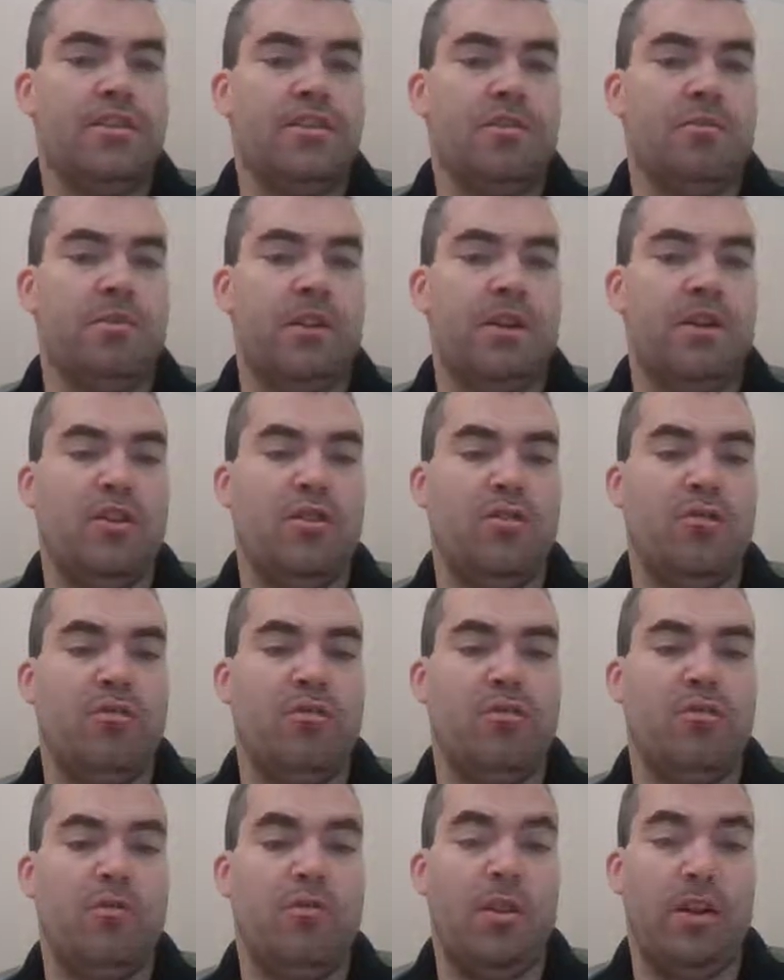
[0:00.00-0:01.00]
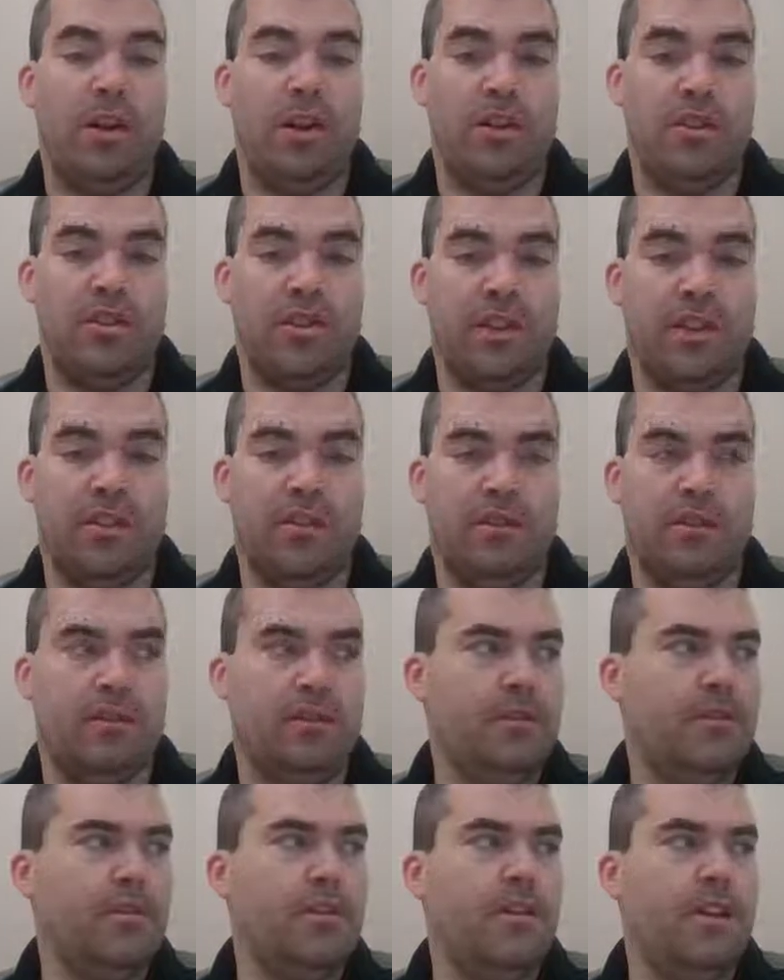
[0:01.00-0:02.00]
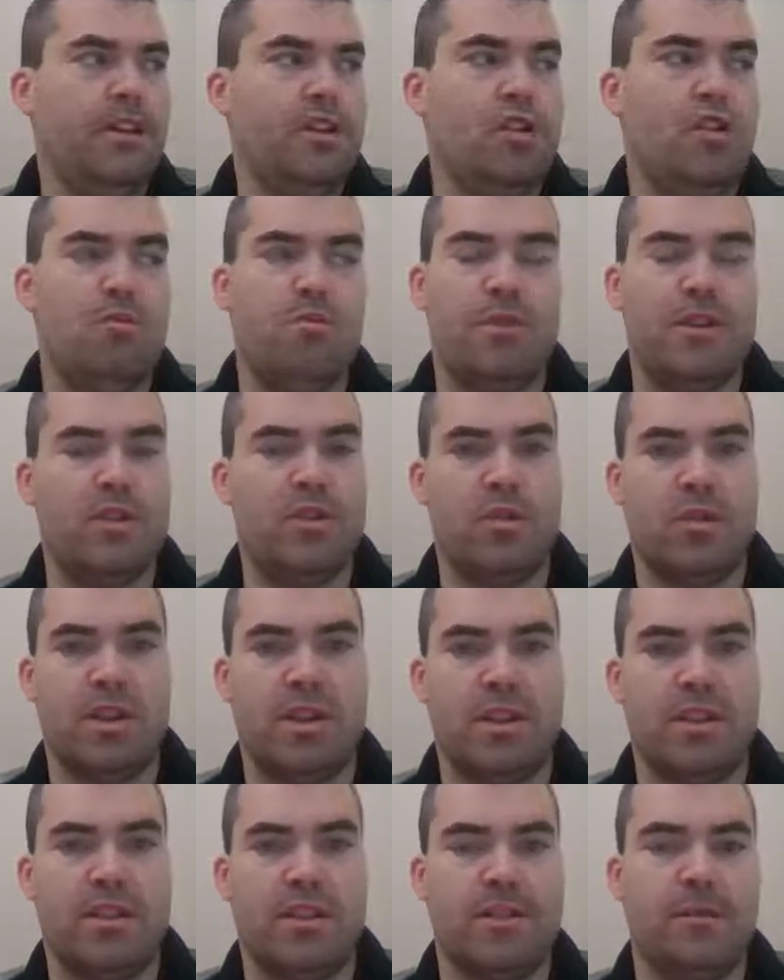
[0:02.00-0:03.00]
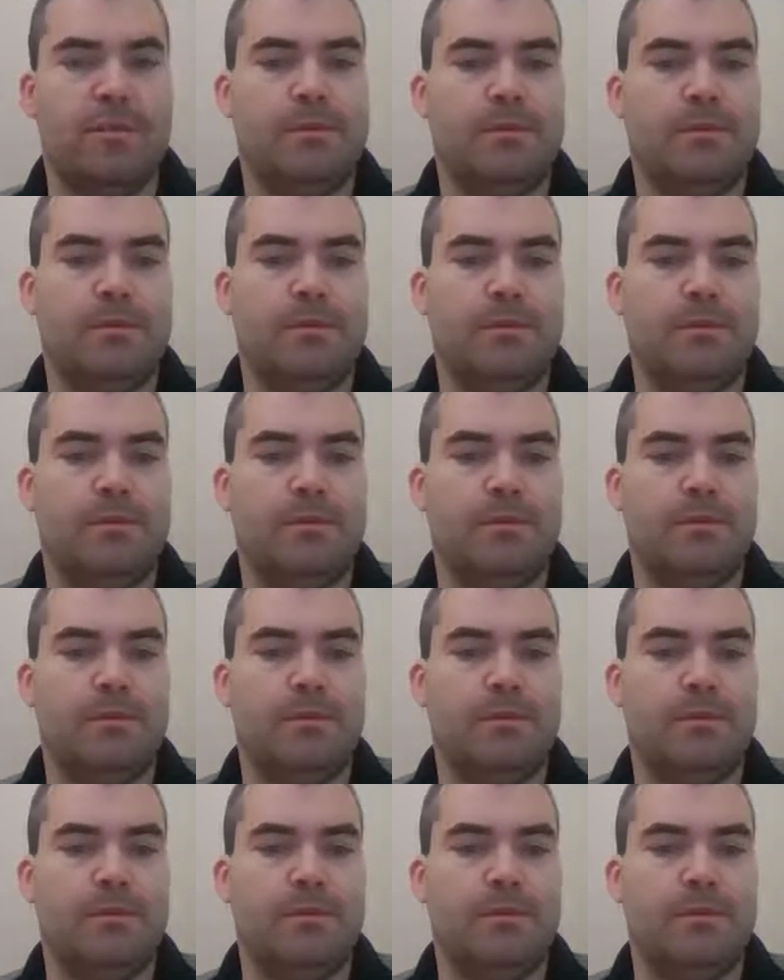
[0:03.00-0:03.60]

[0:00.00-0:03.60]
and there should be no 100. Let's hope this works.